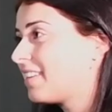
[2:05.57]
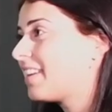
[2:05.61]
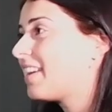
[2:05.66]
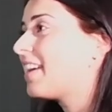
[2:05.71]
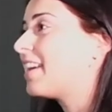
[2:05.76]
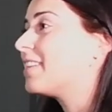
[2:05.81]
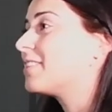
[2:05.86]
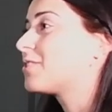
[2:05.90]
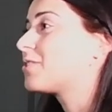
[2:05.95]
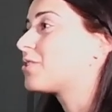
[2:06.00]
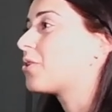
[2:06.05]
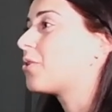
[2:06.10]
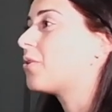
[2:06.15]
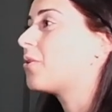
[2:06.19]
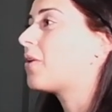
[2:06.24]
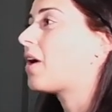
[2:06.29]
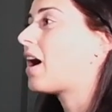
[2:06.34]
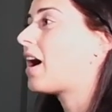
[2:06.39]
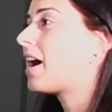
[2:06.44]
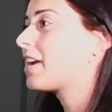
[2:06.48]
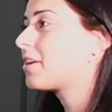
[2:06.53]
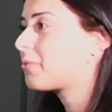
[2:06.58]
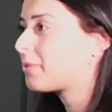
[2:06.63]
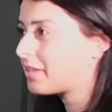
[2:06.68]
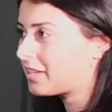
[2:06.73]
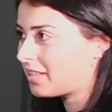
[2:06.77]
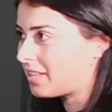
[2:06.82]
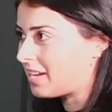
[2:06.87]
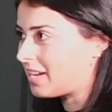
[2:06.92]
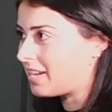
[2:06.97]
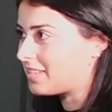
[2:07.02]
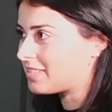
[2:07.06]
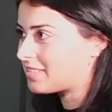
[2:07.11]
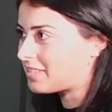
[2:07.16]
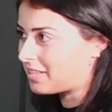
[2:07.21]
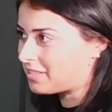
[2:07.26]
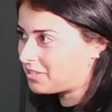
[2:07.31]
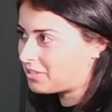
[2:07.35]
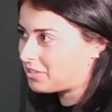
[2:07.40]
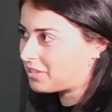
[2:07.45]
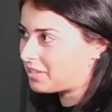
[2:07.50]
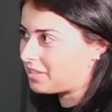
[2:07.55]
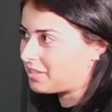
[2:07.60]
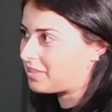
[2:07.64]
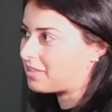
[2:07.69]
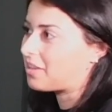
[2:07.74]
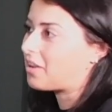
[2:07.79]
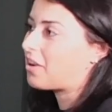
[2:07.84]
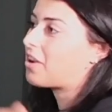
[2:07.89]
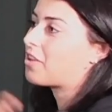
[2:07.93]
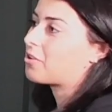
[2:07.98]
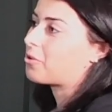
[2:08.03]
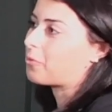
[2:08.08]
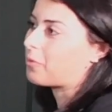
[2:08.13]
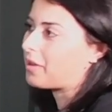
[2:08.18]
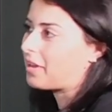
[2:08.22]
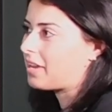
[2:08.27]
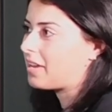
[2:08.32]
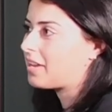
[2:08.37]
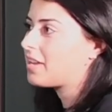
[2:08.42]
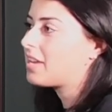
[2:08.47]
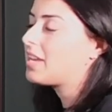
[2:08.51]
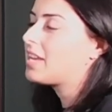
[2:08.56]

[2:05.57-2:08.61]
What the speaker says: And so I realized I took it the other way,